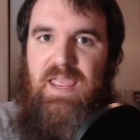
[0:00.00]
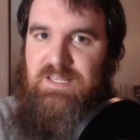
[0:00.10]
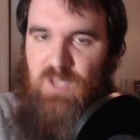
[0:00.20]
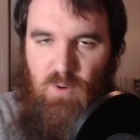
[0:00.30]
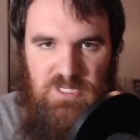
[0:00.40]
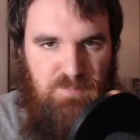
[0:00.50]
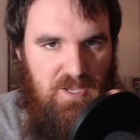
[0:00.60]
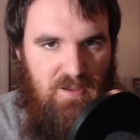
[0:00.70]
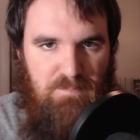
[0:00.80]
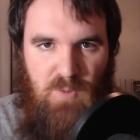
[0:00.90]
It's always
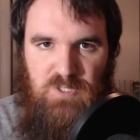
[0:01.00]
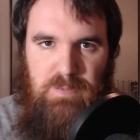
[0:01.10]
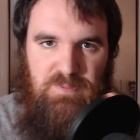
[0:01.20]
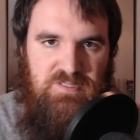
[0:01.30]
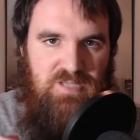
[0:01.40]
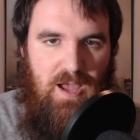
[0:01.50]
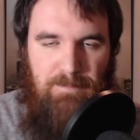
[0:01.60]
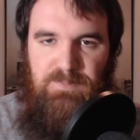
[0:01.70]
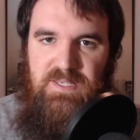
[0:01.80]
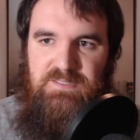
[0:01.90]
been on most people's
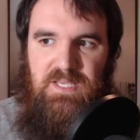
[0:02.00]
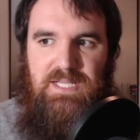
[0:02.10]
top list.